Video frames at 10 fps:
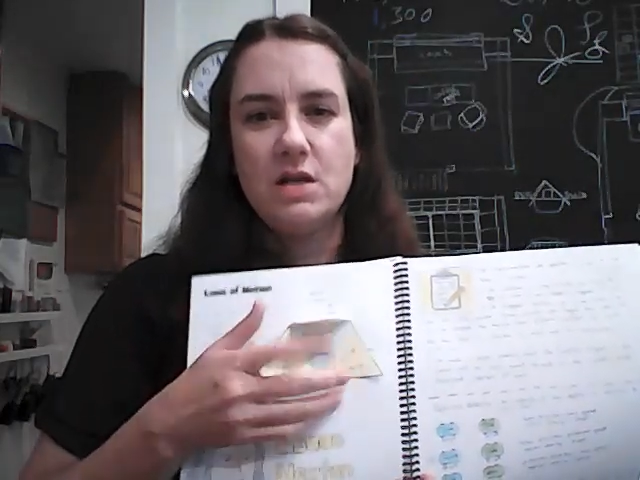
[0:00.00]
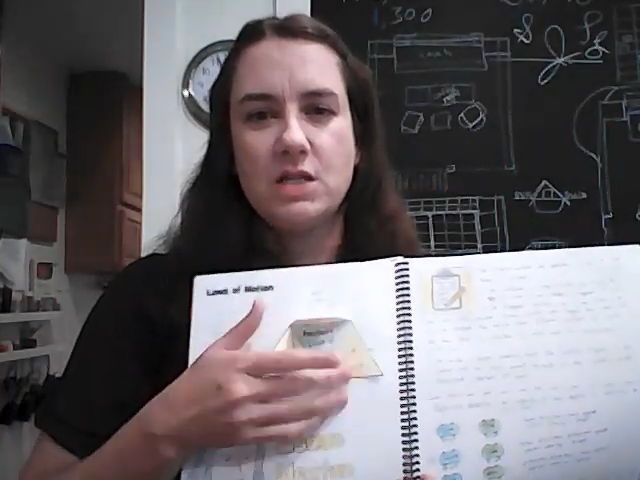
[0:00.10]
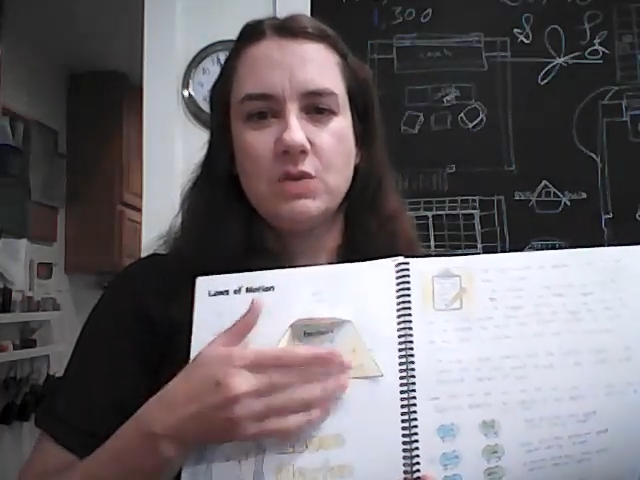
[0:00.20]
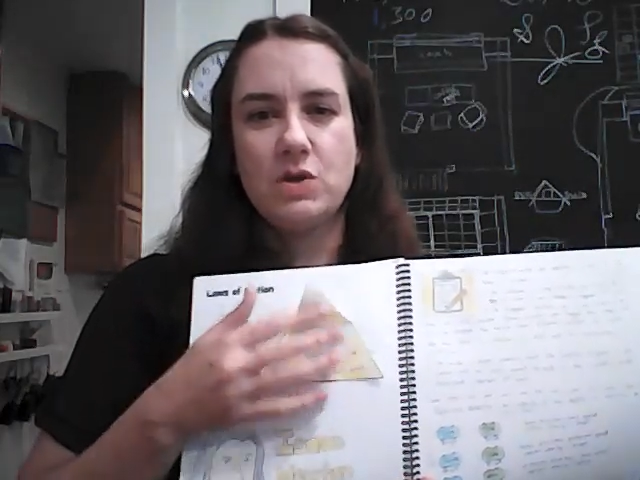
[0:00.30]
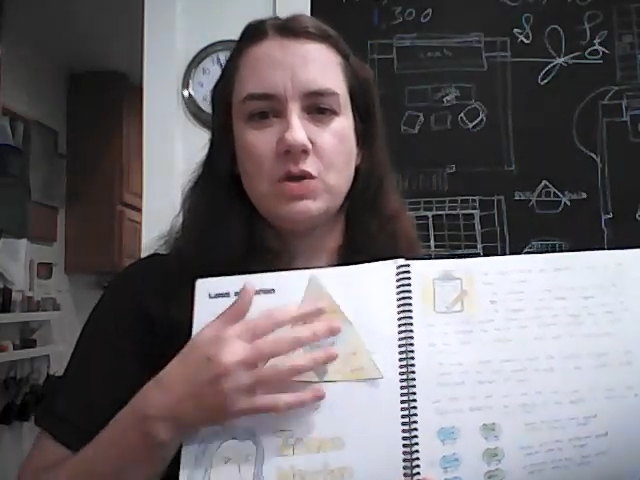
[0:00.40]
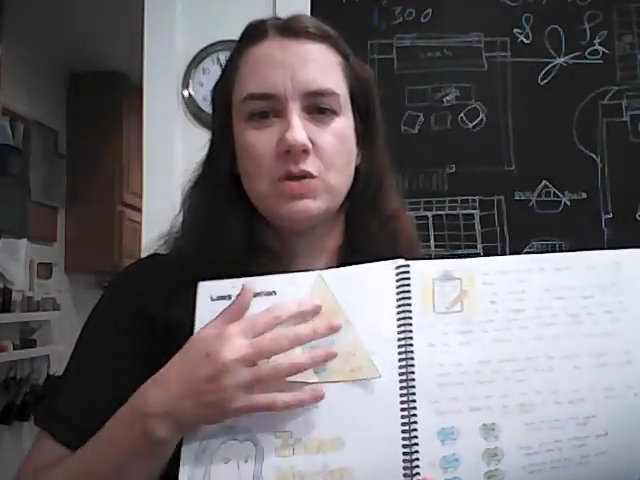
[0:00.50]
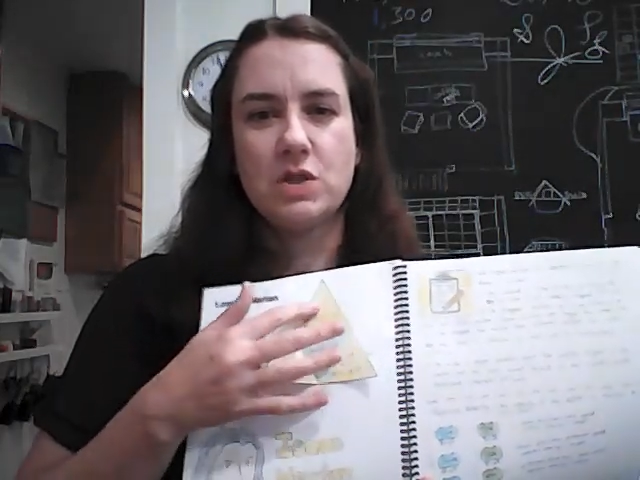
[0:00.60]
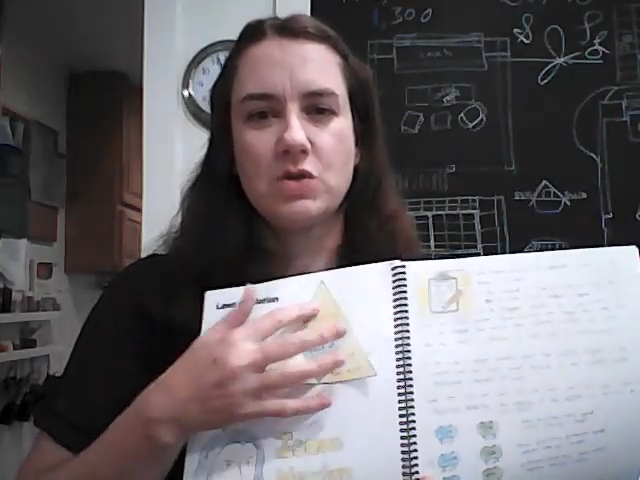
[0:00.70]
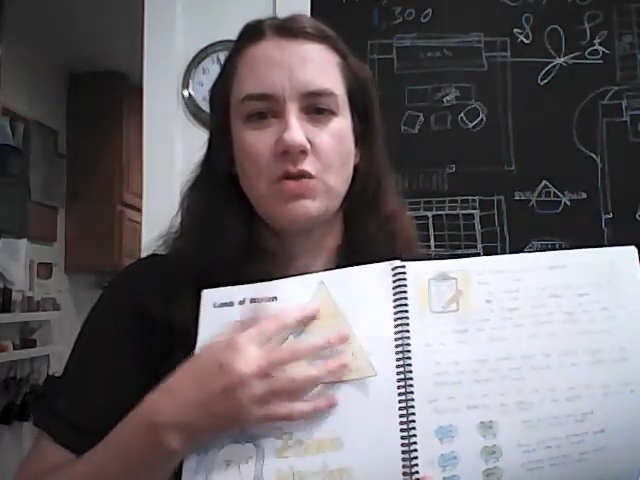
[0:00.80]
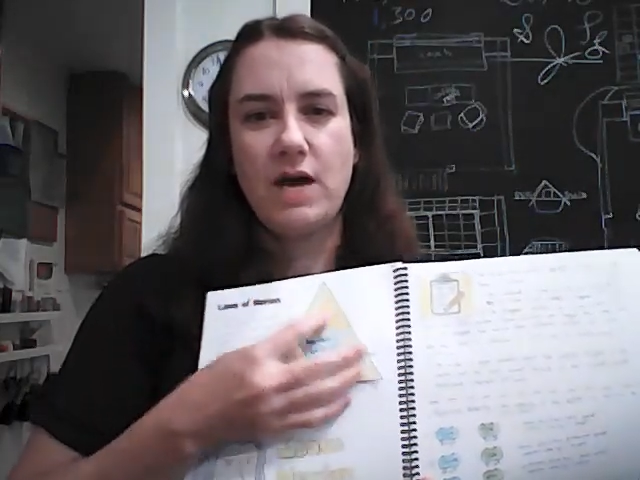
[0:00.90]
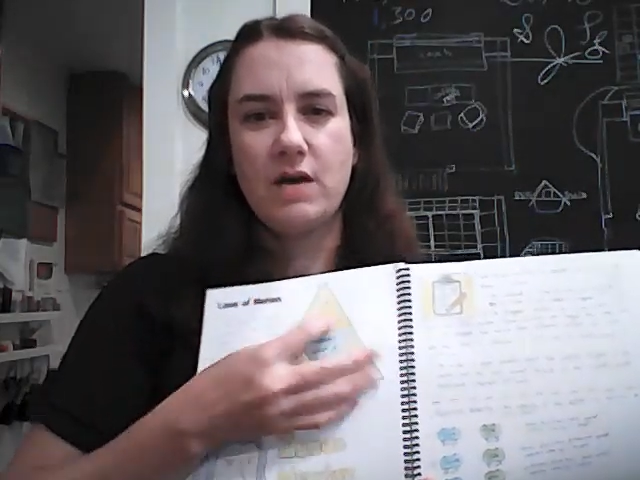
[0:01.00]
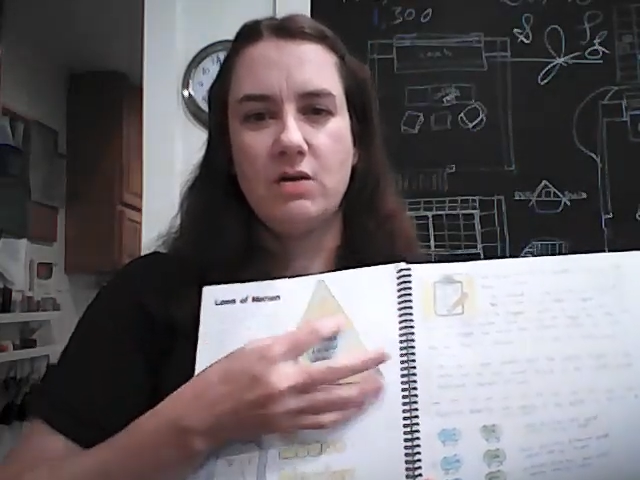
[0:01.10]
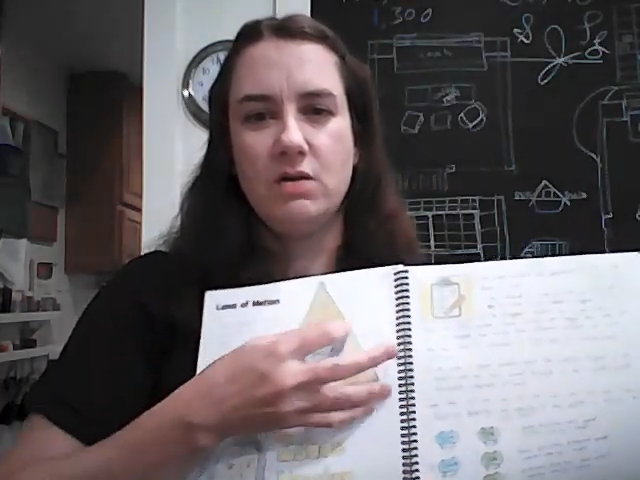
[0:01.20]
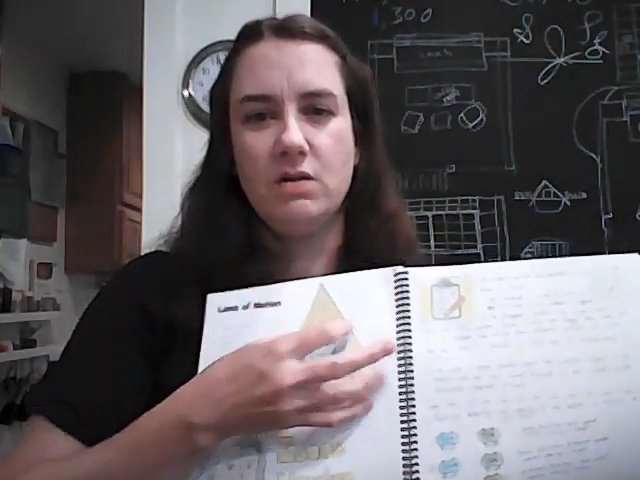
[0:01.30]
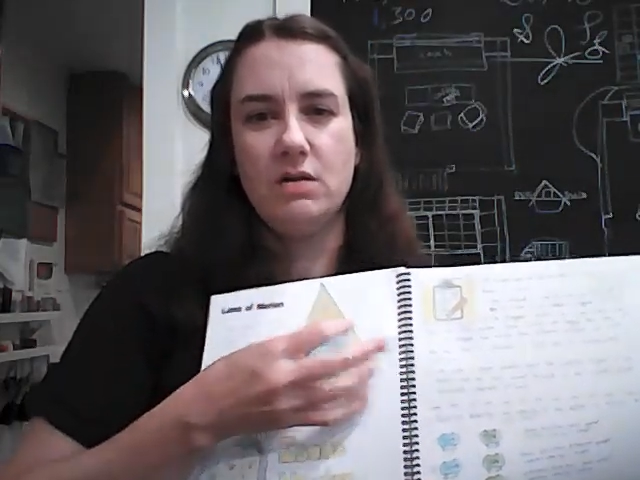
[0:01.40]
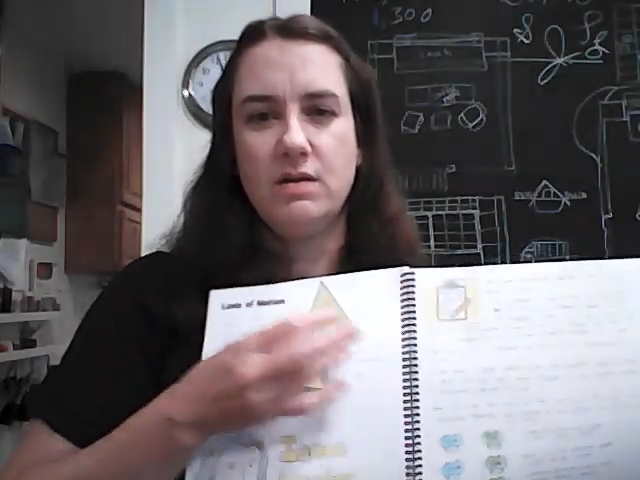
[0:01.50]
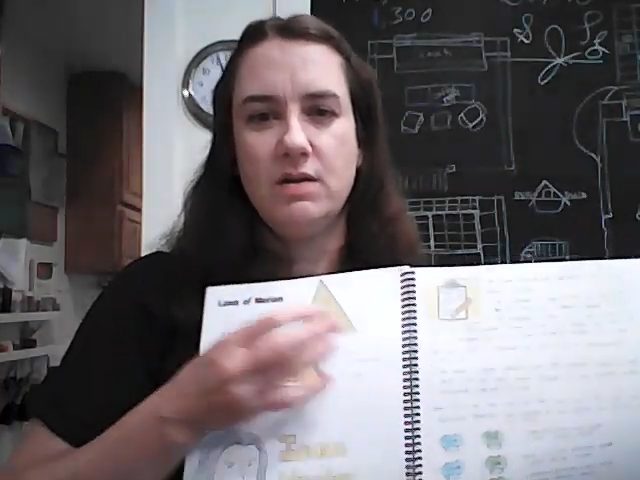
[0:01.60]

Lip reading: So we chose the triangle